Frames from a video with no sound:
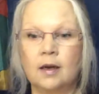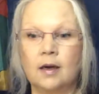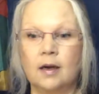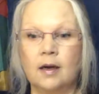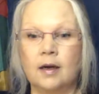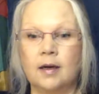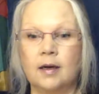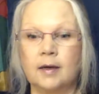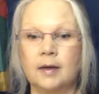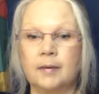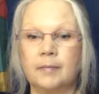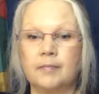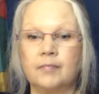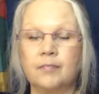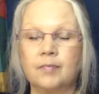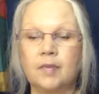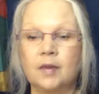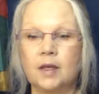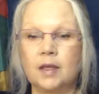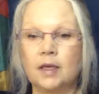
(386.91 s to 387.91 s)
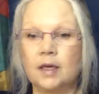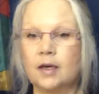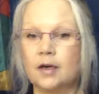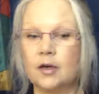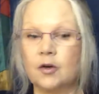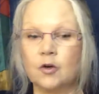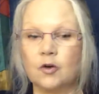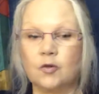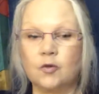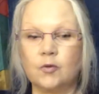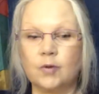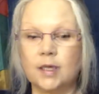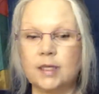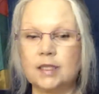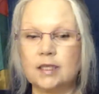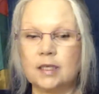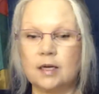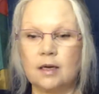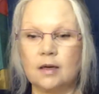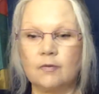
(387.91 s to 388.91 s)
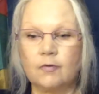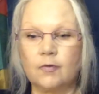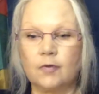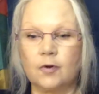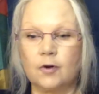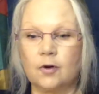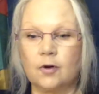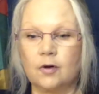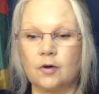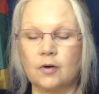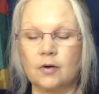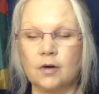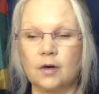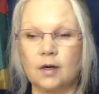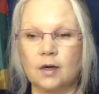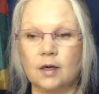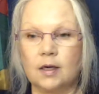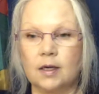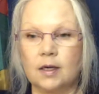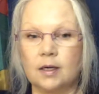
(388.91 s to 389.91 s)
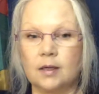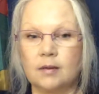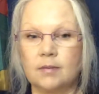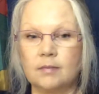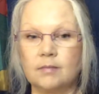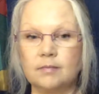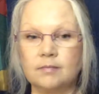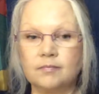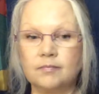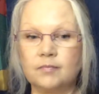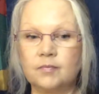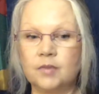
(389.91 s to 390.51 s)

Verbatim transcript: Um, yeah, great time for um,